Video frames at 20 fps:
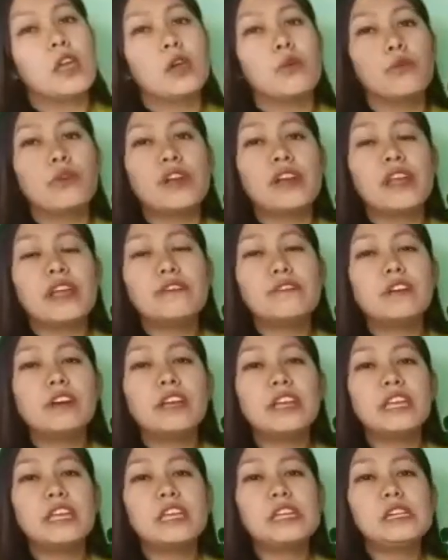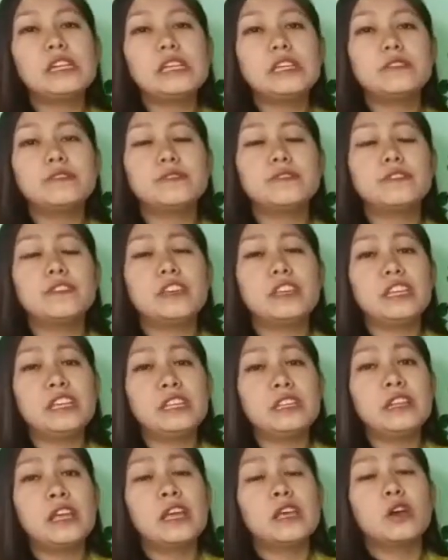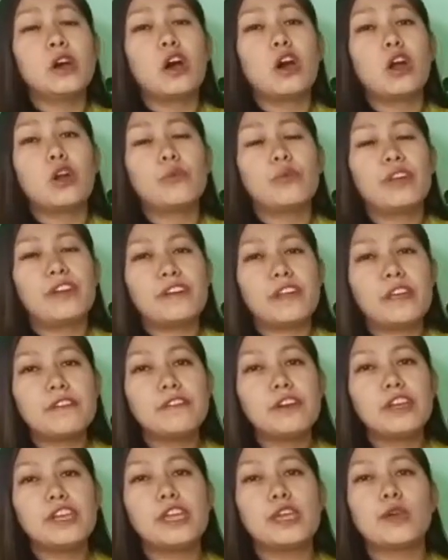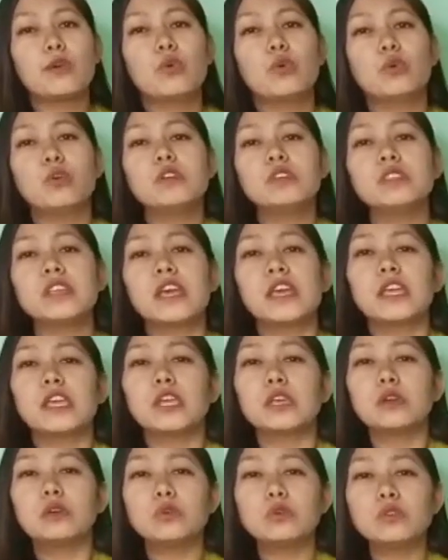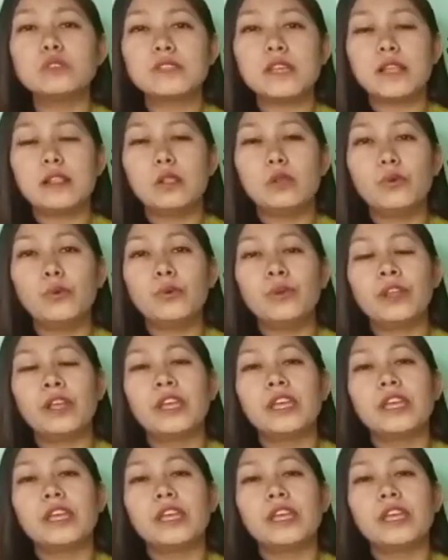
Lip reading: Wherever he lives in or wherever he goes alone.